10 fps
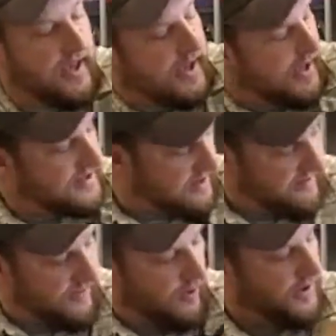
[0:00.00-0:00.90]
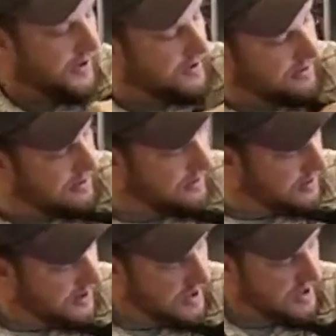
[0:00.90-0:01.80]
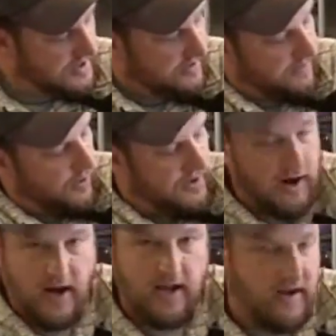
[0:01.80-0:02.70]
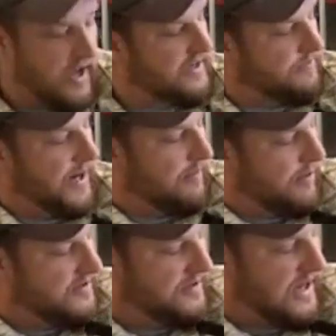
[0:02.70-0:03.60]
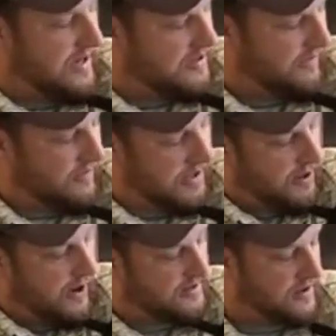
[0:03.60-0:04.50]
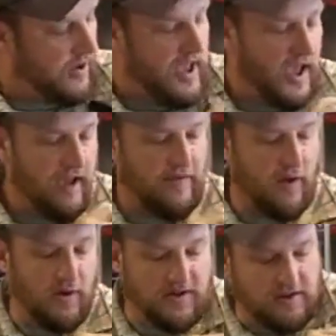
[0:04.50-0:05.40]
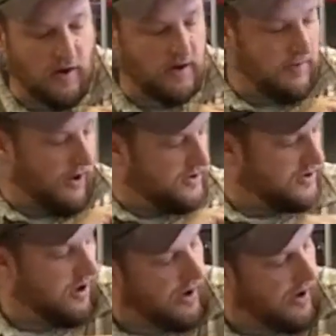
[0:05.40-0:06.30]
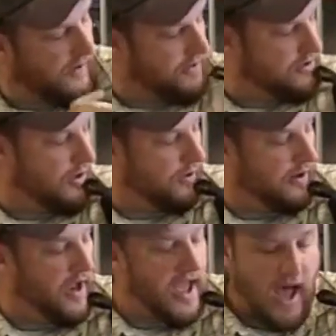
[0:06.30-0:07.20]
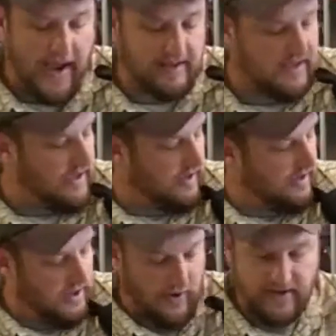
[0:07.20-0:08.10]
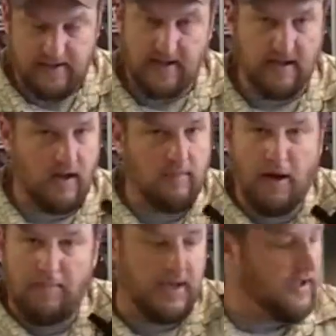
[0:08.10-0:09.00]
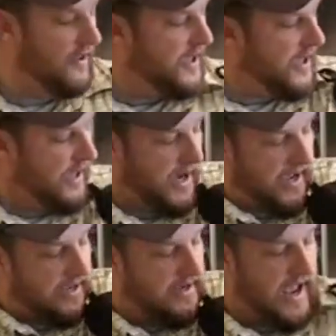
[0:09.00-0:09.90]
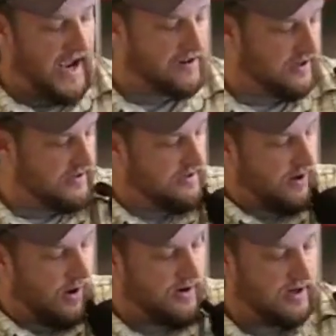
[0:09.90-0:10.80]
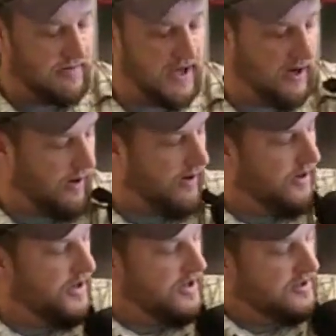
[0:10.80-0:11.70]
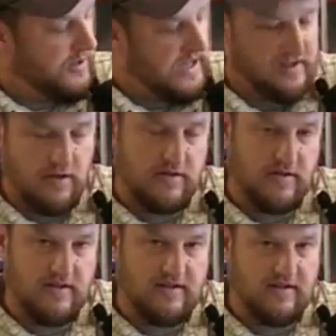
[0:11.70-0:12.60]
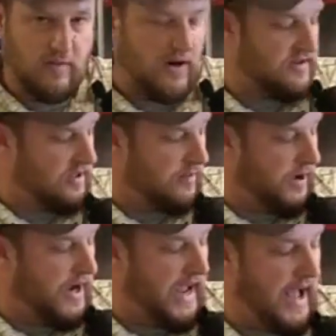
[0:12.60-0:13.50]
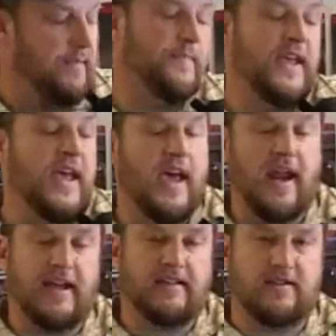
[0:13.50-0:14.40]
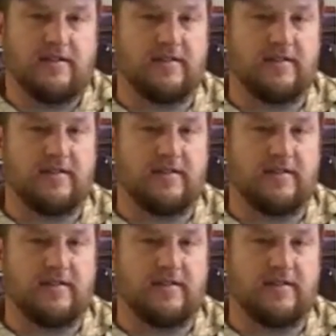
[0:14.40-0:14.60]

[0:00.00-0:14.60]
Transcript: and as I fold it here, I get a nice bite presentation for my dog. So if I want to start him on the shoulder, I can take a young puppy, and I can actually target him here, so he gets used to this is where he's going to bite at, and I can still